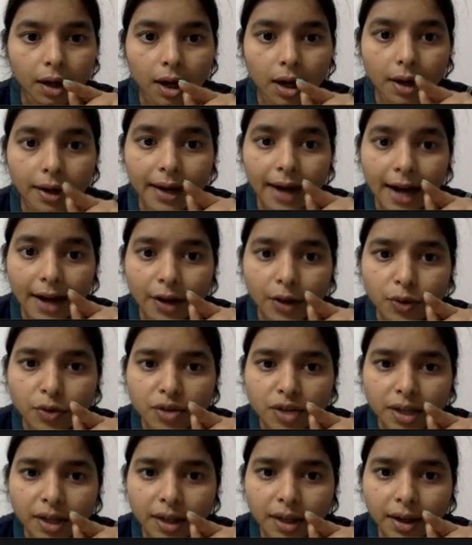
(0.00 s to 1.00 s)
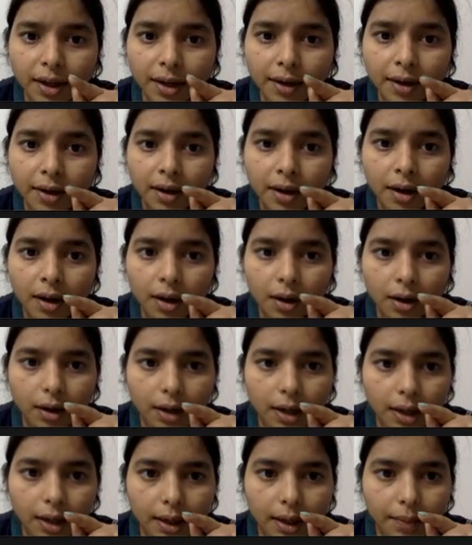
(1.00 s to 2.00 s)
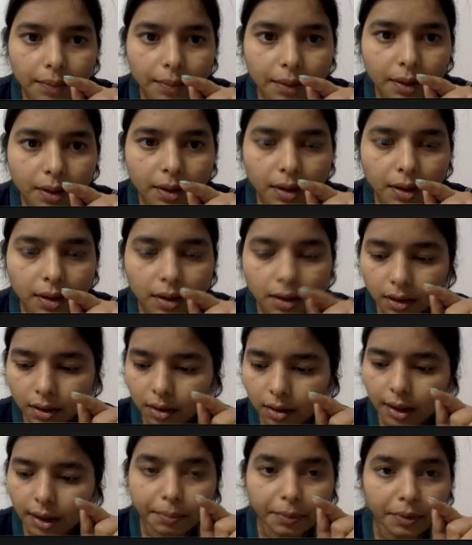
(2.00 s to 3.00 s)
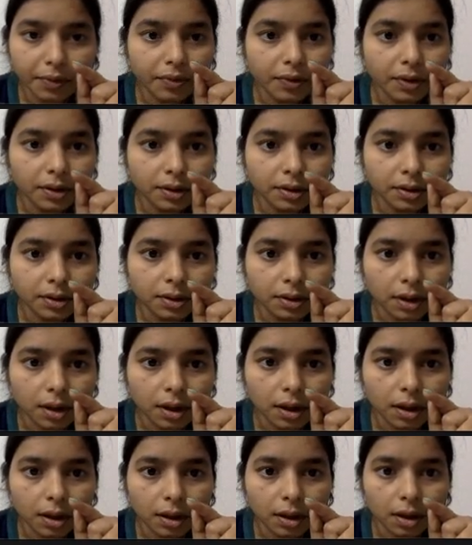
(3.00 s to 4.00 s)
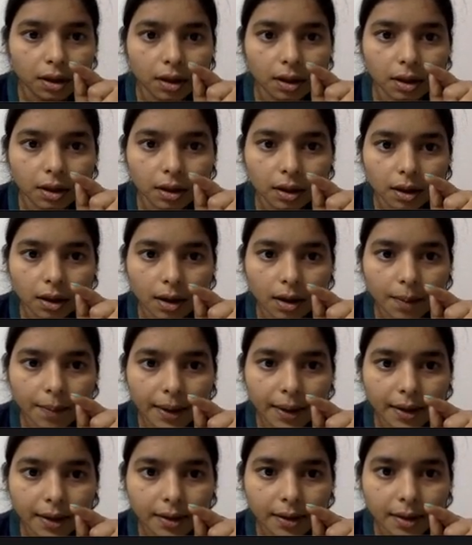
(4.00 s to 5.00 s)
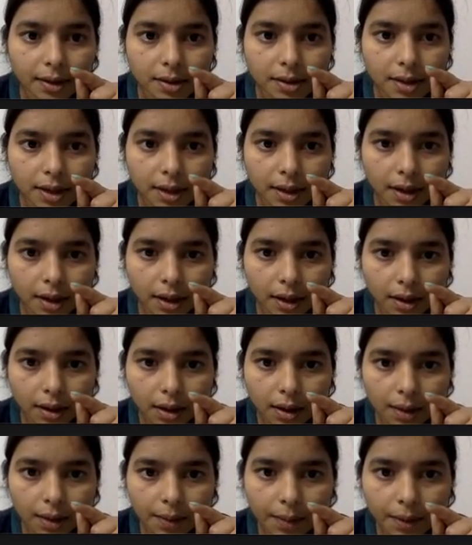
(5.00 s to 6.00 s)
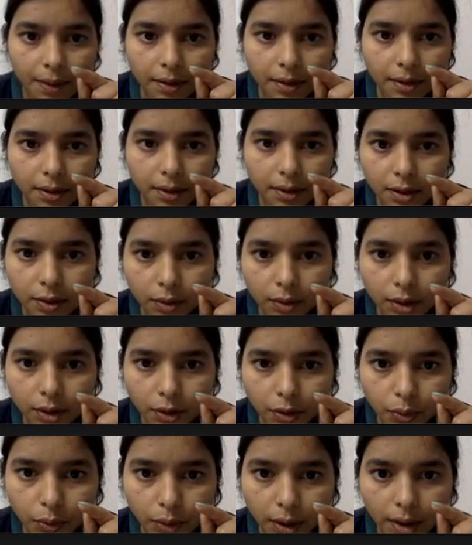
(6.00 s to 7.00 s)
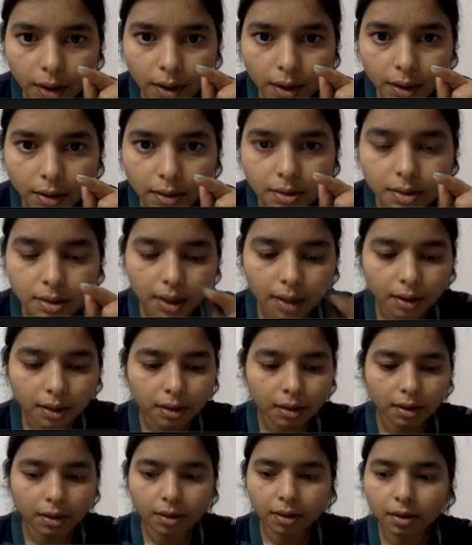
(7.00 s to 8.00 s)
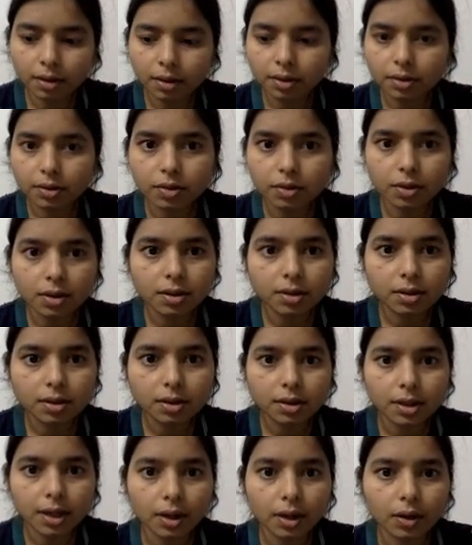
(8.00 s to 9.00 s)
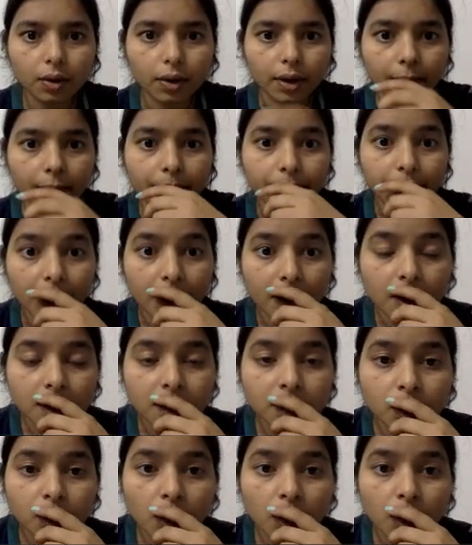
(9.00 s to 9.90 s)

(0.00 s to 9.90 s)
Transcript: Okay, can you see here? Okay, let me first comment this and uncomment this, then only you can understand. Just a sec.